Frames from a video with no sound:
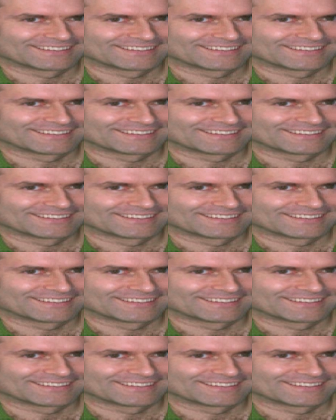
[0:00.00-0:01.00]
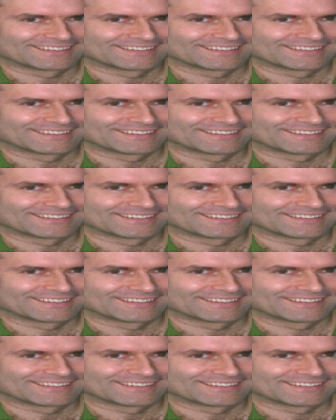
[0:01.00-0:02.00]

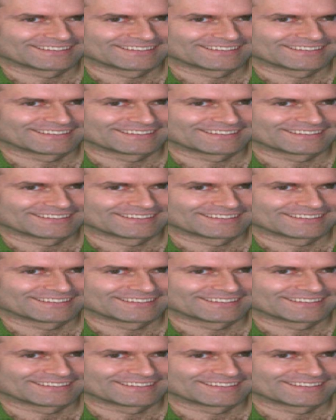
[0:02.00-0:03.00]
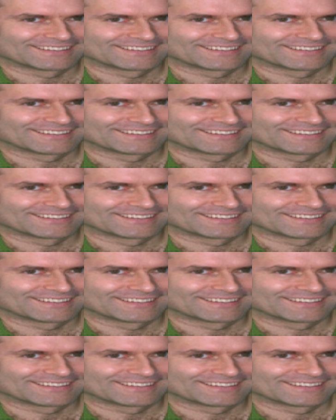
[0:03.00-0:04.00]

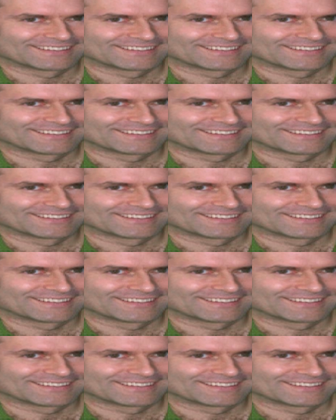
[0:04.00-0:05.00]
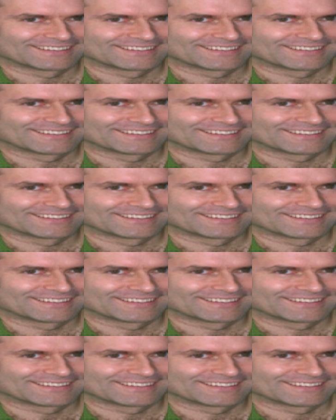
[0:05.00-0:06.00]

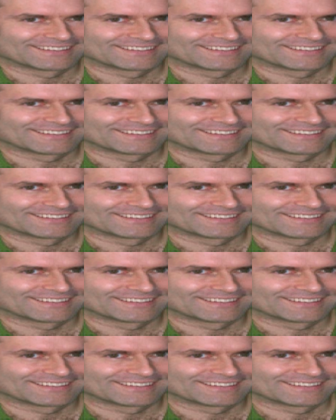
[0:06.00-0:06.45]
This is a still picture; no speech is visible.